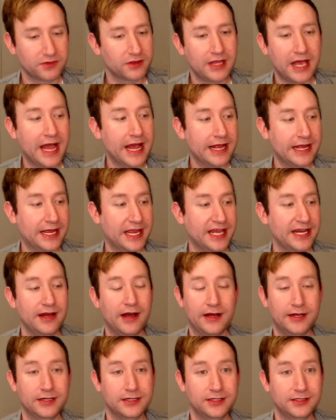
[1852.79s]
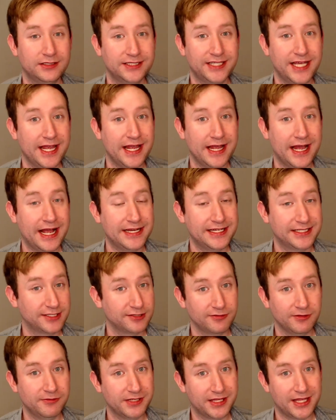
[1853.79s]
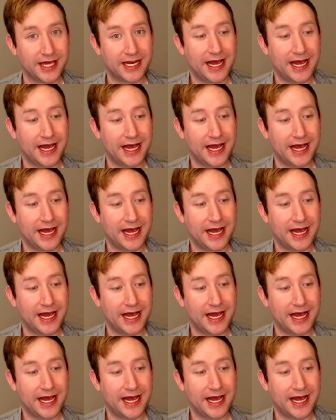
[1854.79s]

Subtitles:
I cannot say I disagree with that.